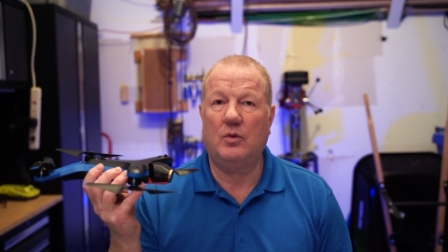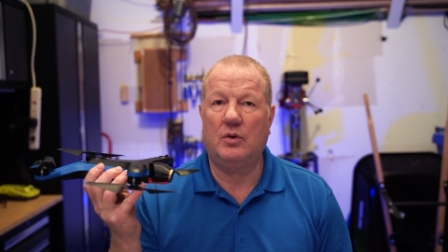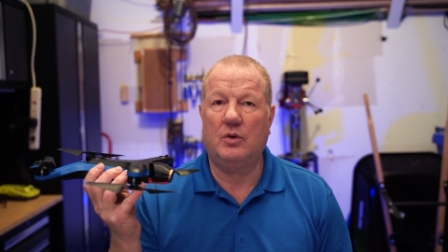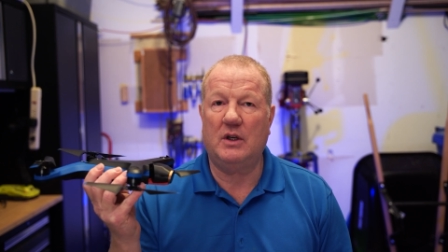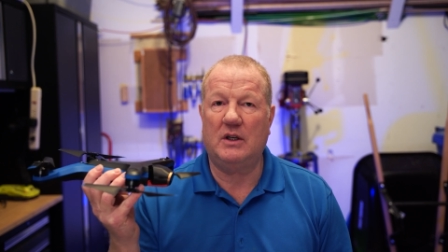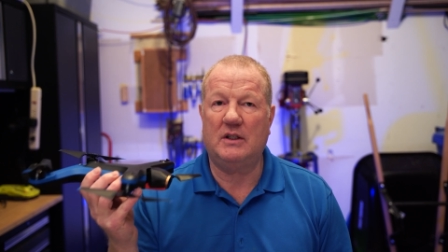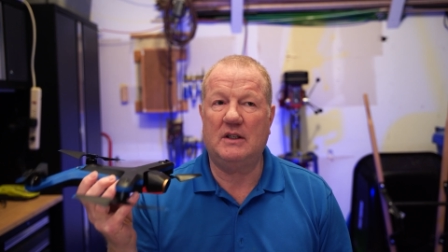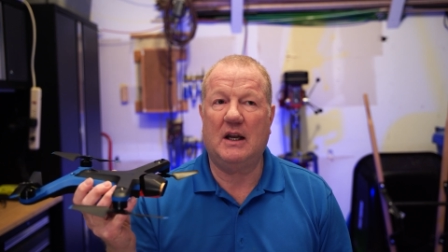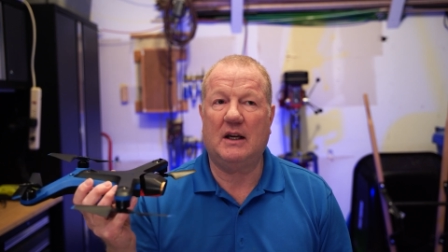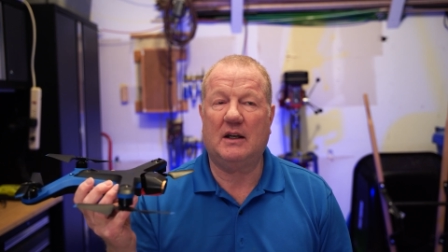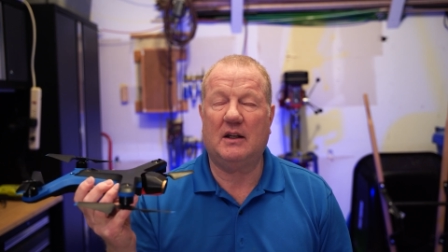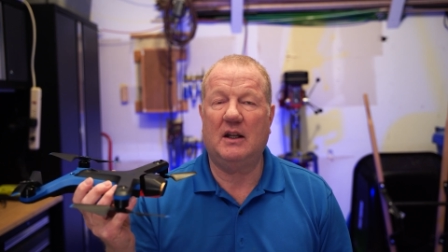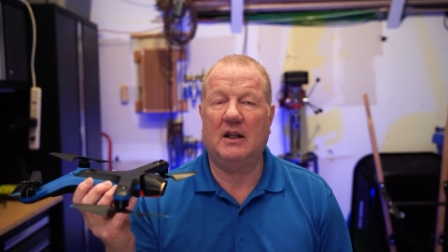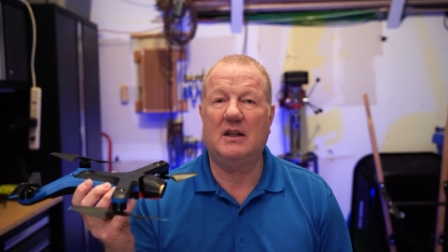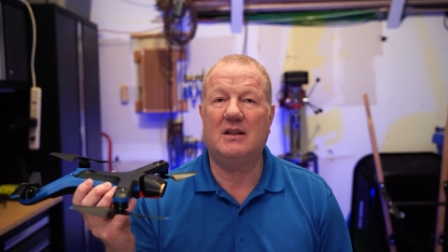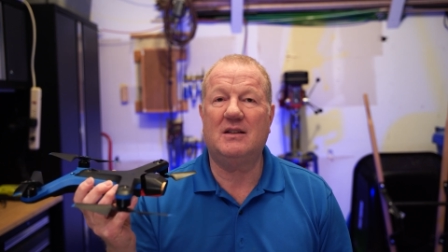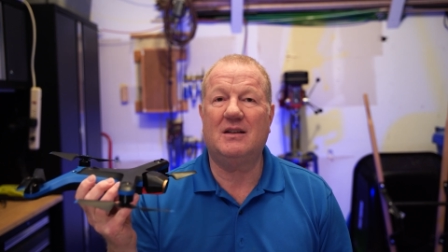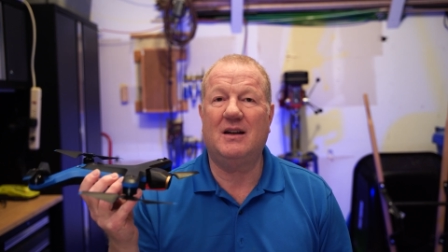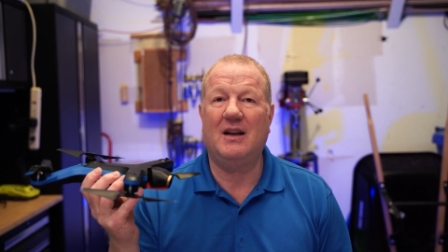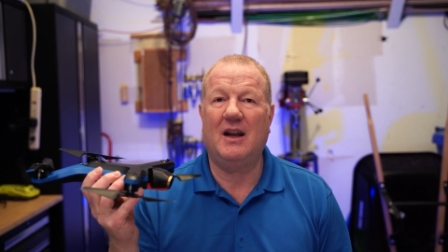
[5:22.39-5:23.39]
detect
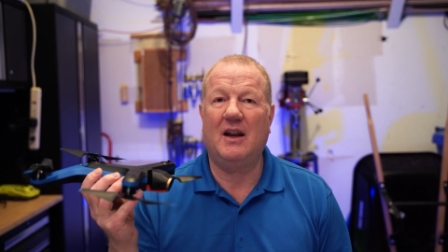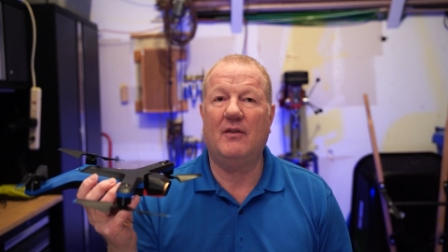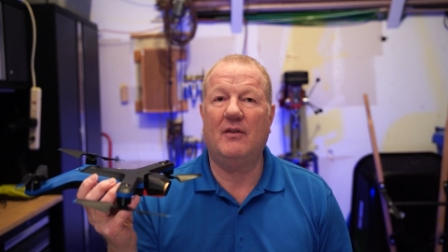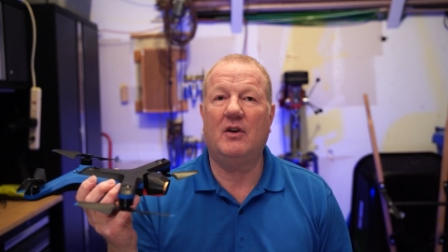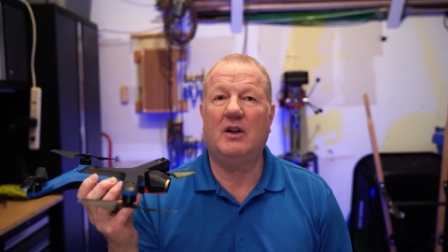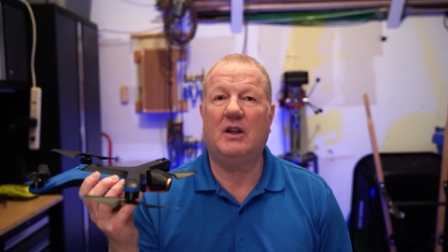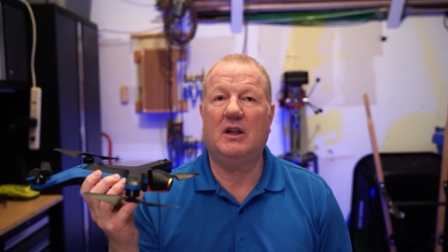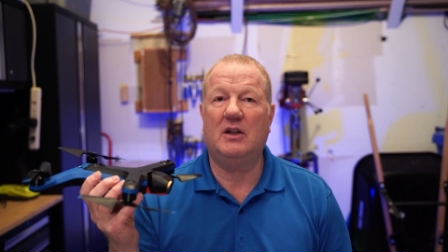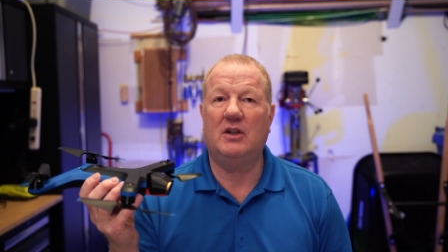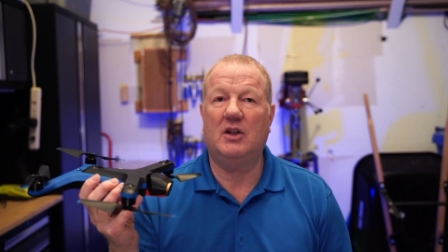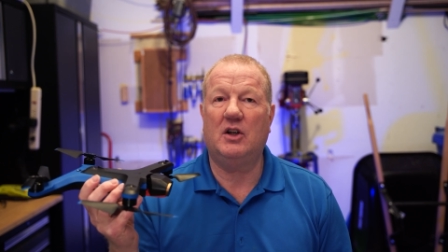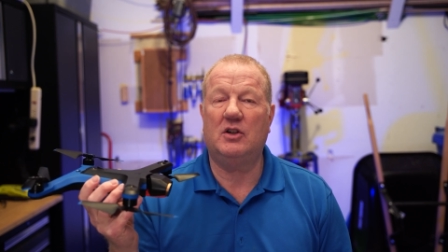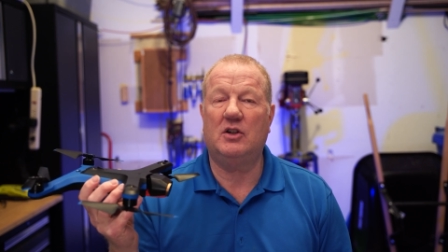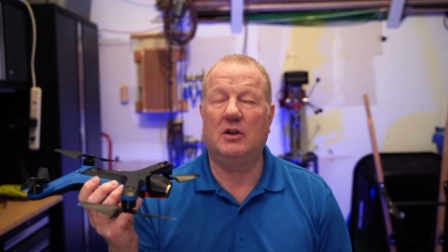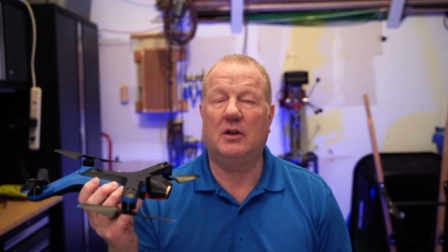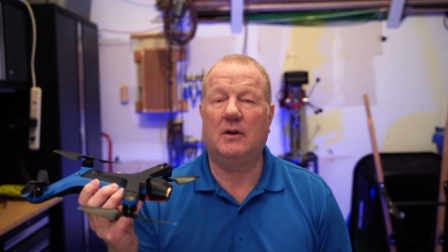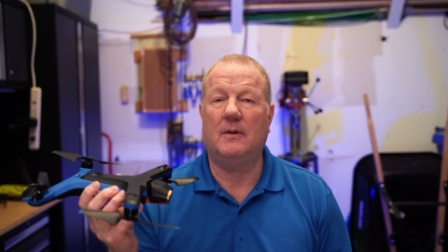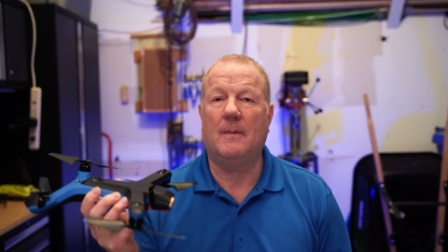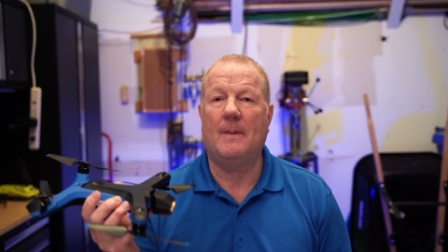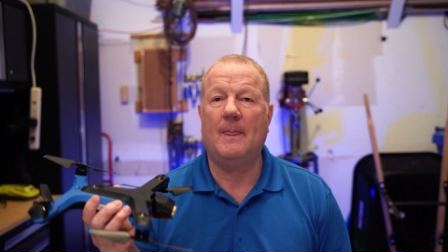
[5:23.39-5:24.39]
things in every
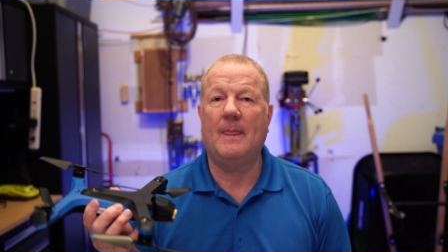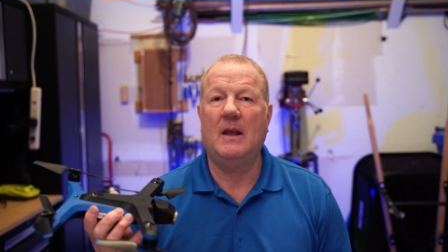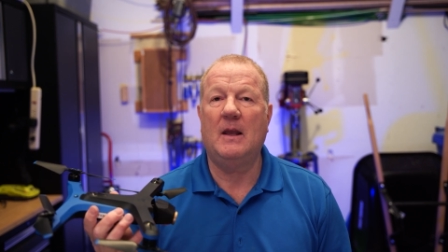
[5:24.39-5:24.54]
condition.